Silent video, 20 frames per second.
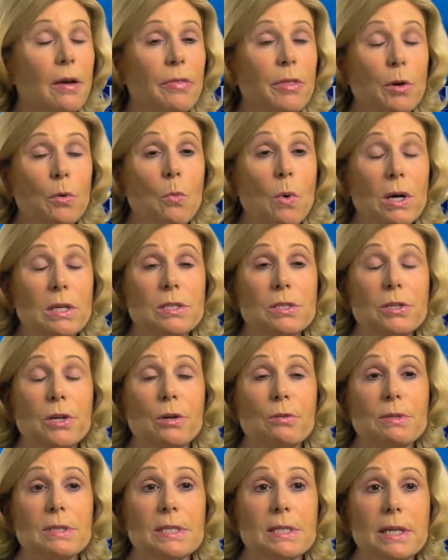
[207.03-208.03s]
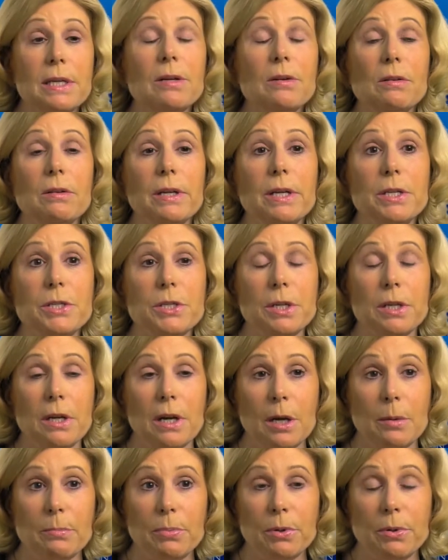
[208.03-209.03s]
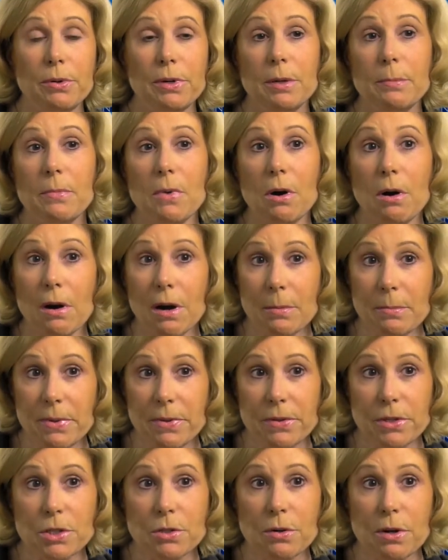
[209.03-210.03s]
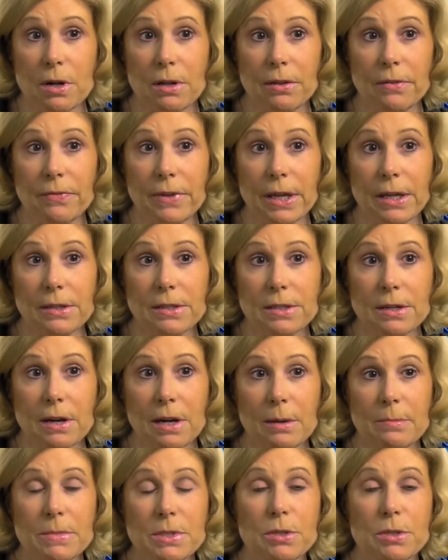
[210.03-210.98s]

There was no single agent ibrutinib arm in the trial at that time.